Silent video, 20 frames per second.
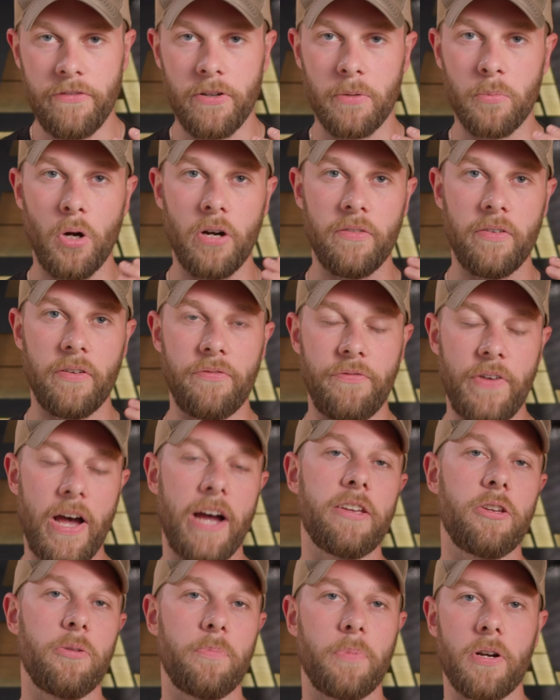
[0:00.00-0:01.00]
you're more of a
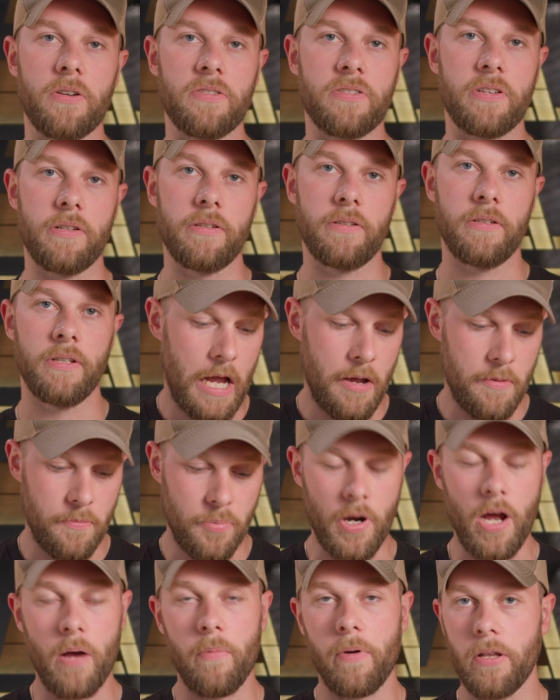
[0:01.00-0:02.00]
value person, I'd
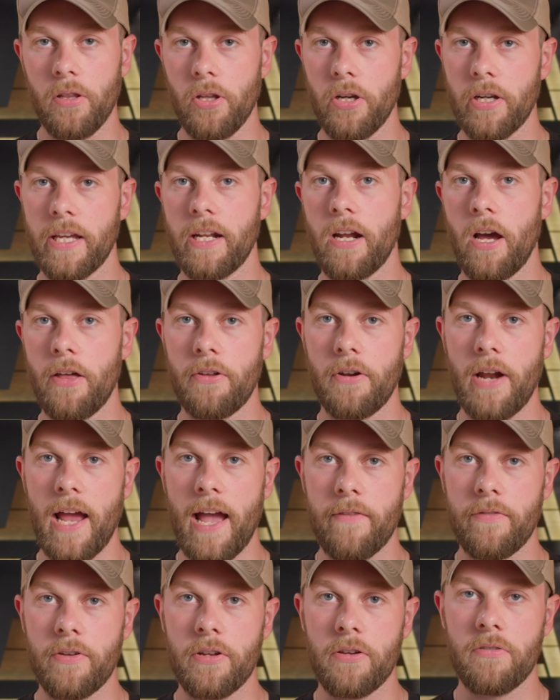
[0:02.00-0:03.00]
probably look at other
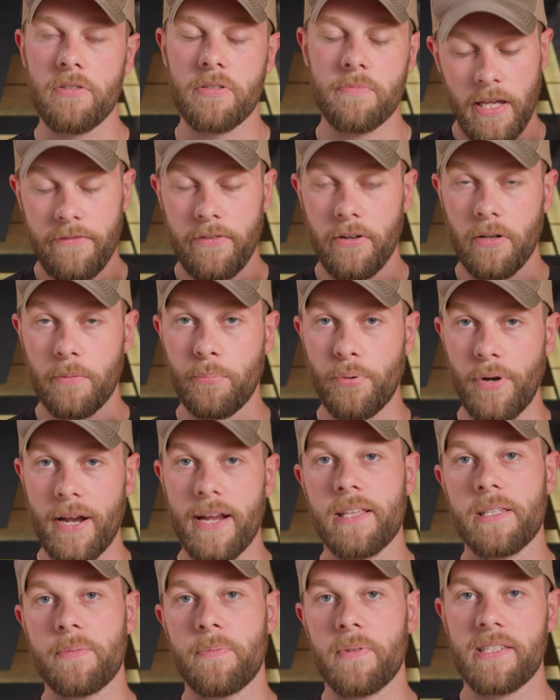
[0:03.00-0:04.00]
avenues. If you're a
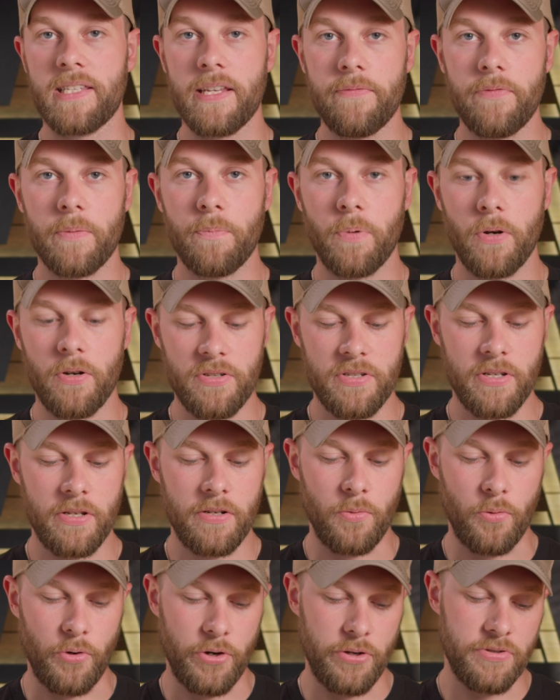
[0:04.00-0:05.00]
brand specific person,
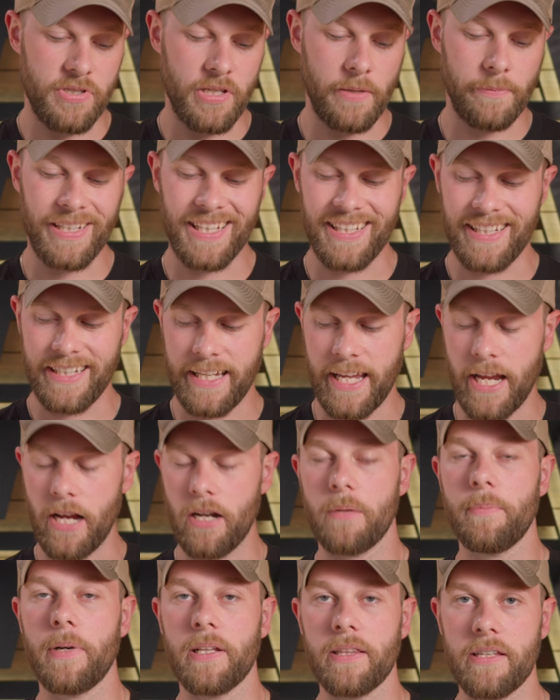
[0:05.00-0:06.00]
or you simply care
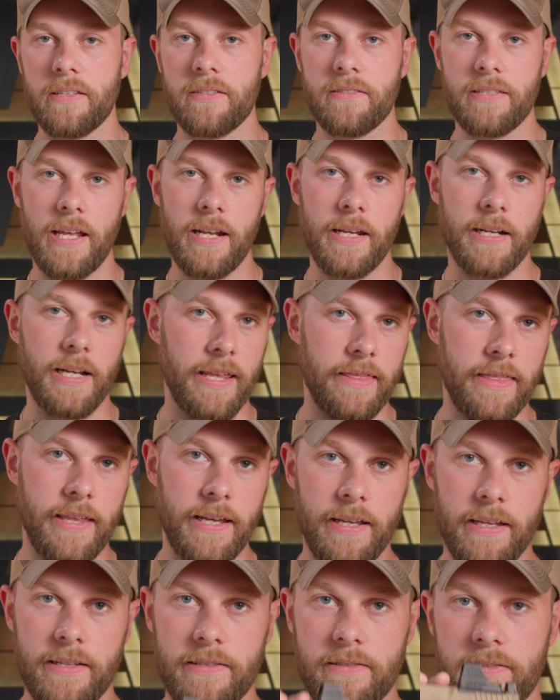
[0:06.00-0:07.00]
about the aesthetic, I
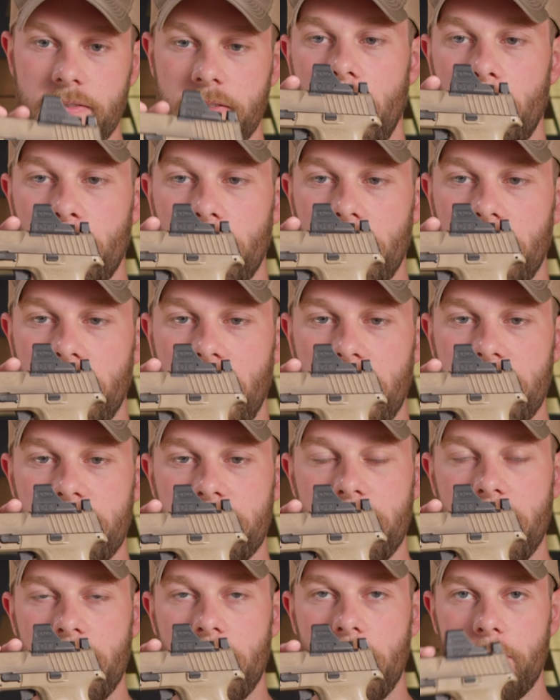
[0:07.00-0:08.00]
think it's a pretty nice
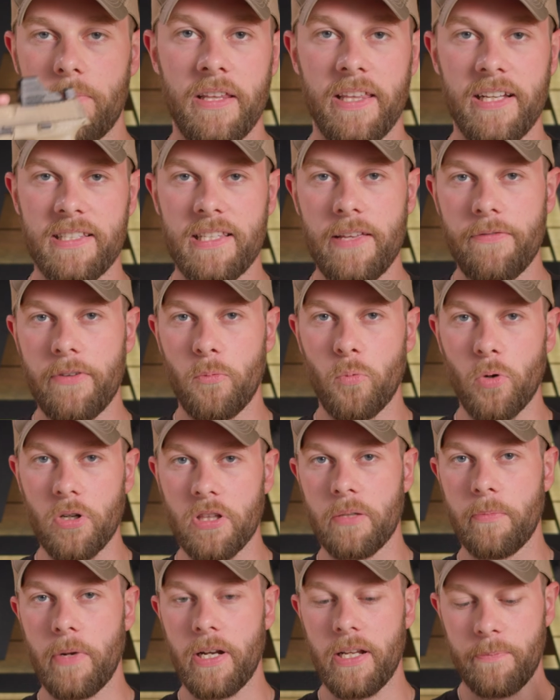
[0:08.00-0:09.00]
setup. I think it's definitely worth
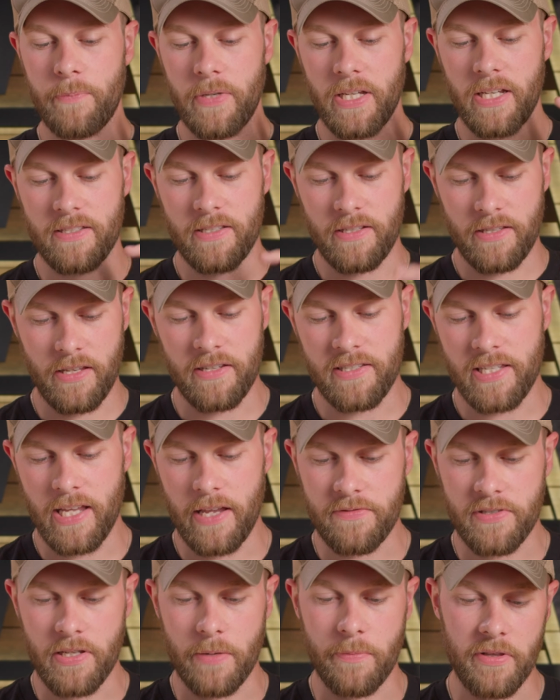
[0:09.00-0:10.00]
the money because it does
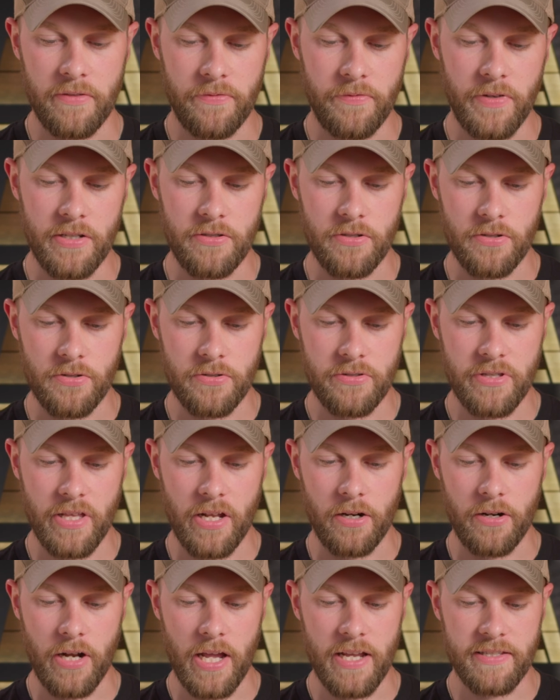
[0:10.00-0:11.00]
have some of the features that
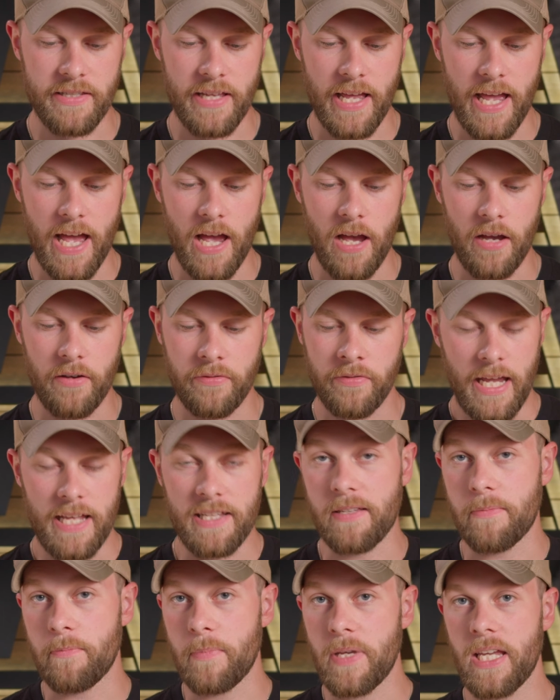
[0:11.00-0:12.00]
are nice to have. And
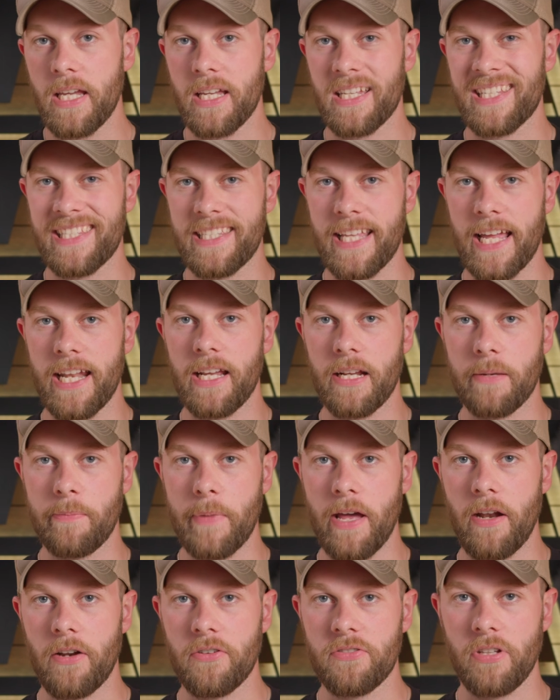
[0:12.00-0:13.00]
to me, aesthetic
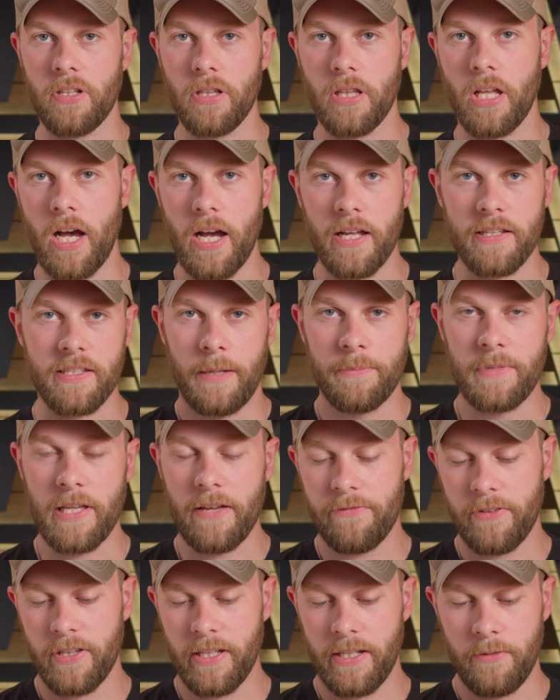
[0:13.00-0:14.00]
matters a lot. I'm
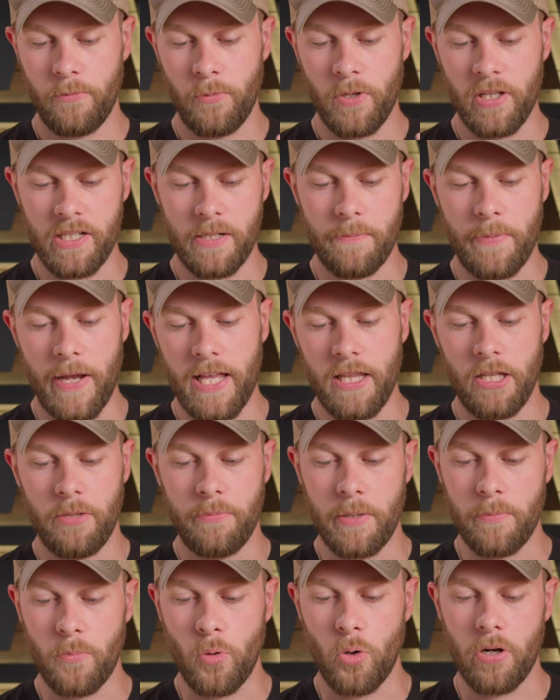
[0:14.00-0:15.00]
definitely willing to pay a little
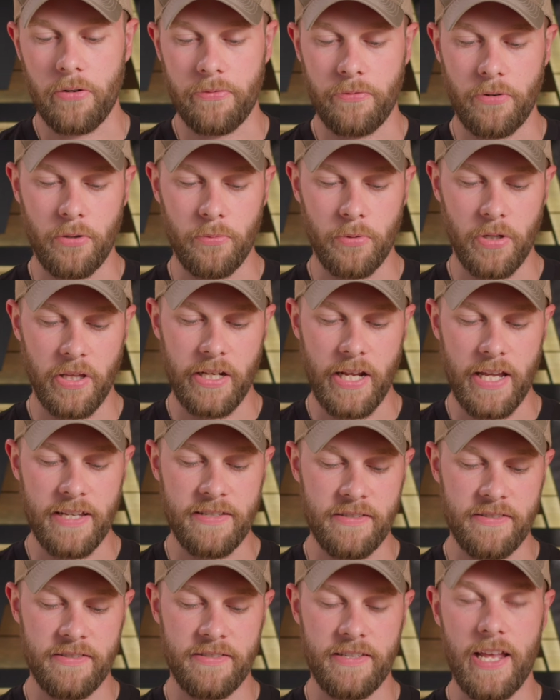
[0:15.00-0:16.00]
bit more for a really nice
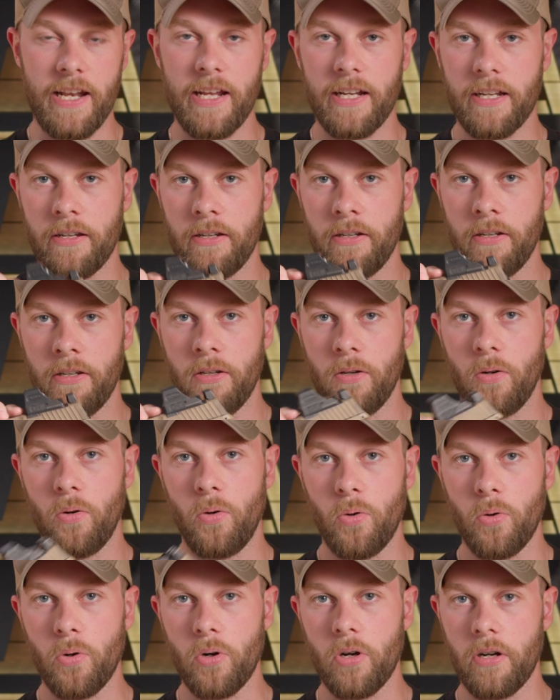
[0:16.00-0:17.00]
aesthetic
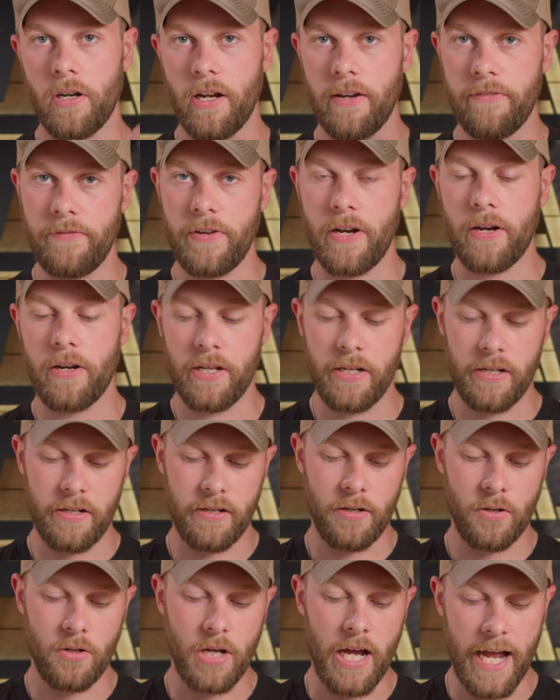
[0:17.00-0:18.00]
or a very
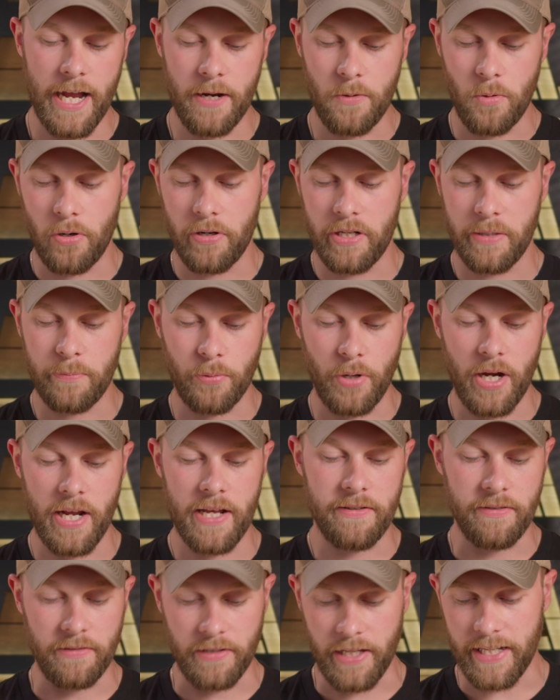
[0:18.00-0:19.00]
high quality
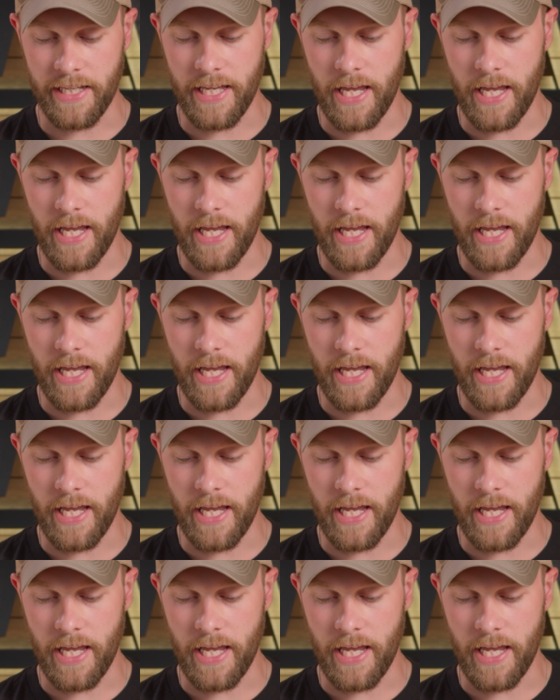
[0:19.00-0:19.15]
brand like